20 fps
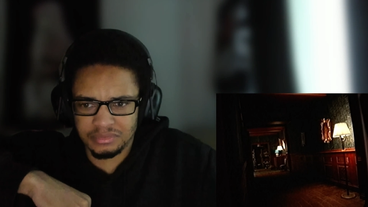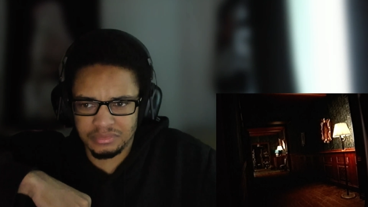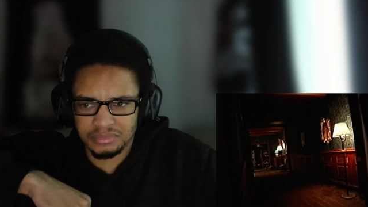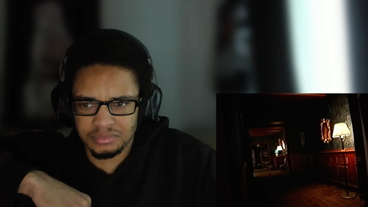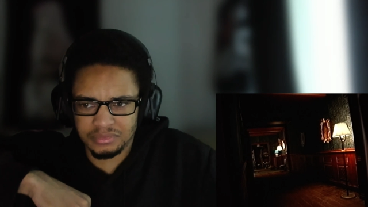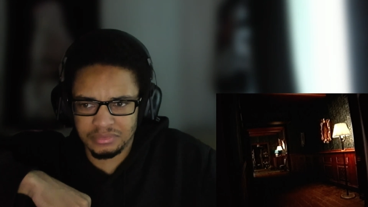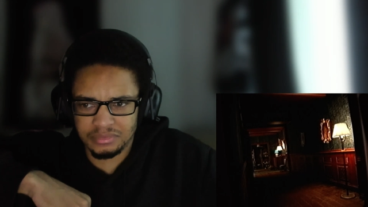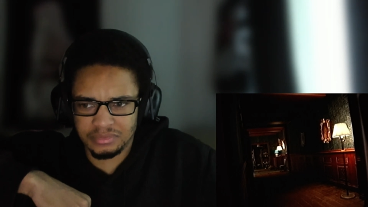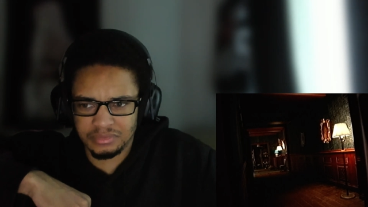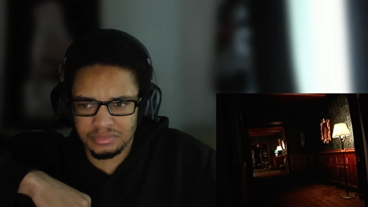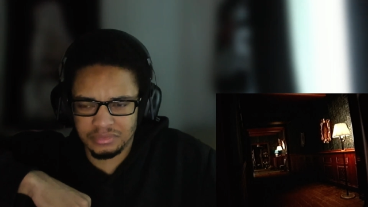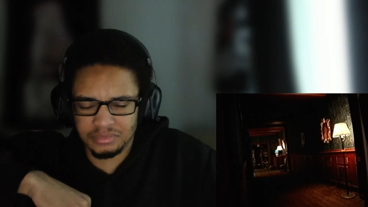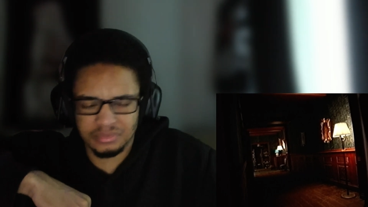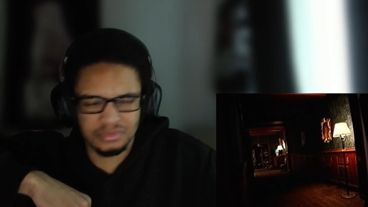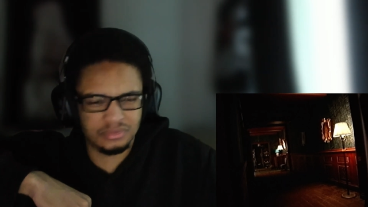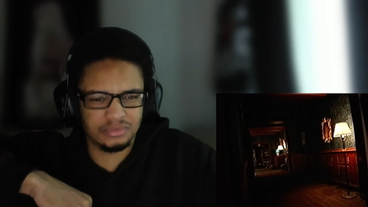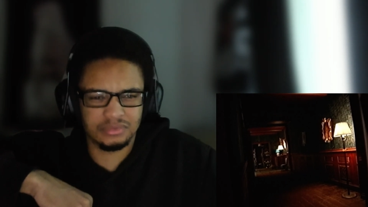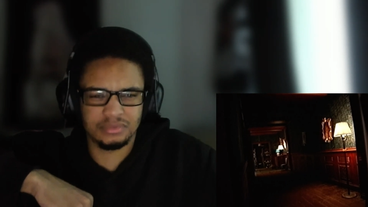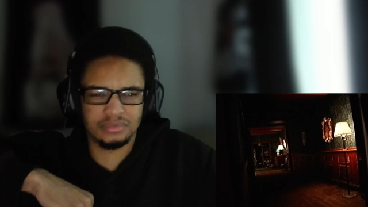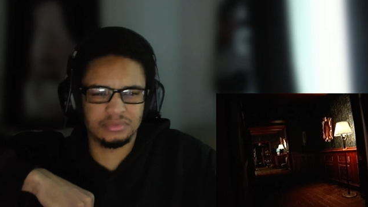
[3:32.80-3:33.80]

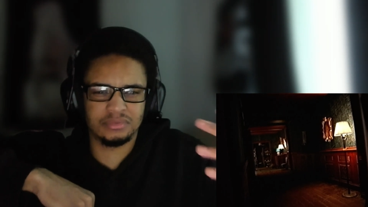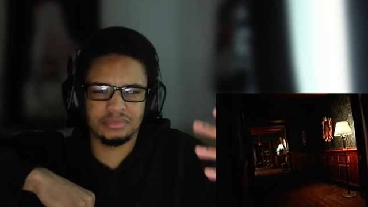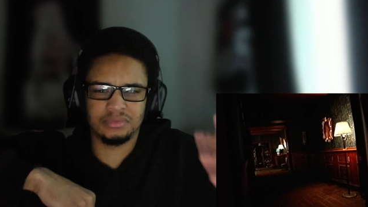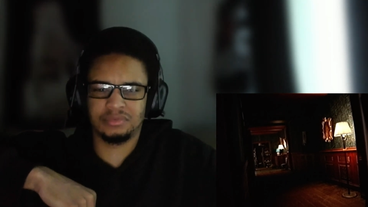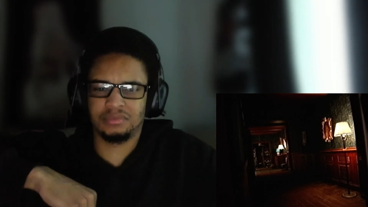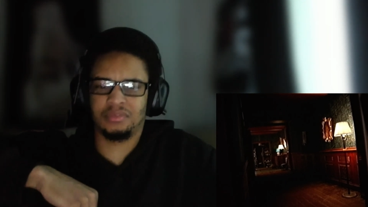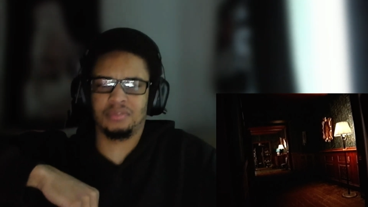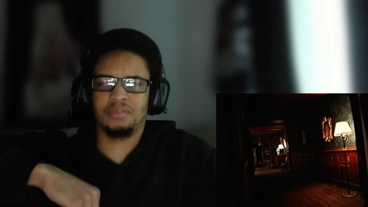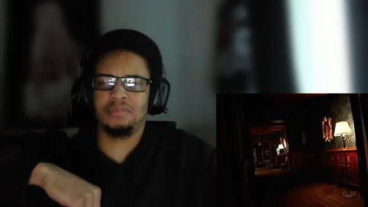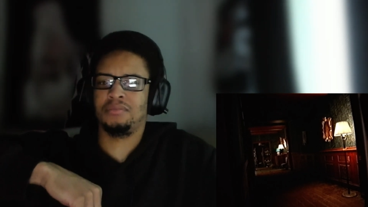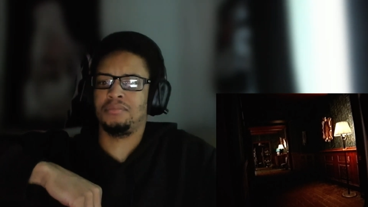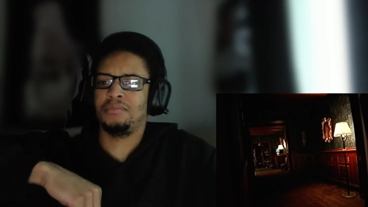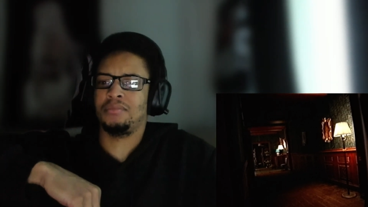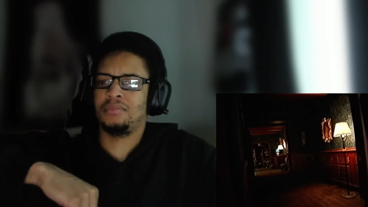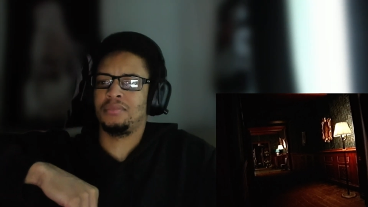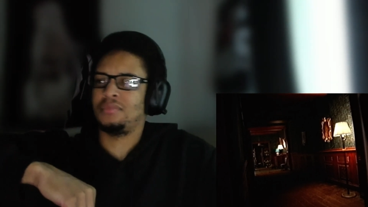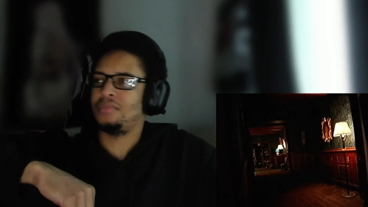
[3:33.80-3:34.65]
No one is speaking in this clip.